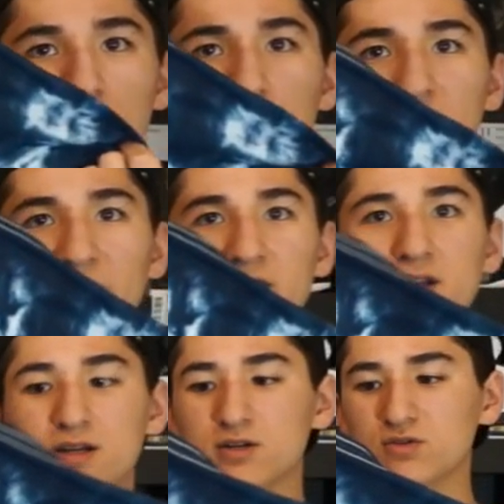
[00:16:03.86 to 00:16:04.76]
and white,
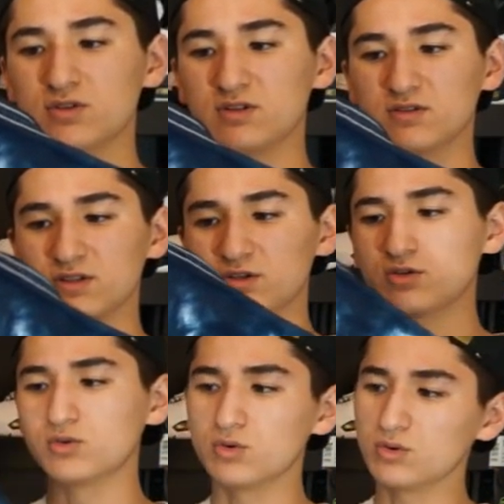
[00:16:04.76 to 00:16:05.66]
really
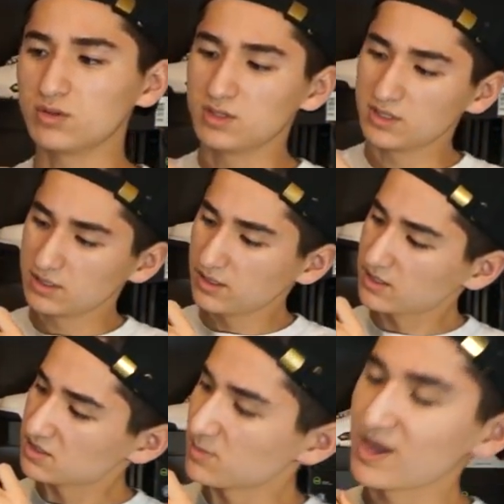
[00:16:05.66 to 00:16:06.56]
cool.
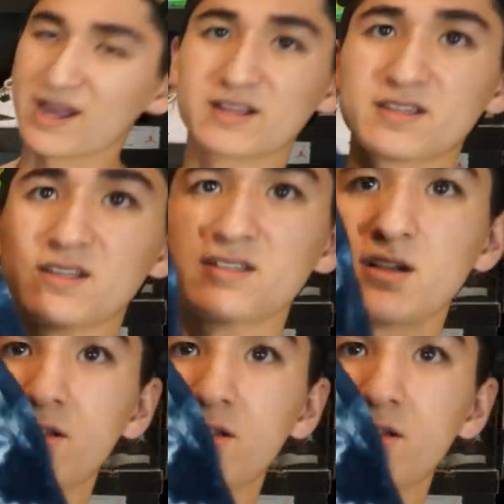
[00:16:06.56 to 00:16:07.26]
Got some accents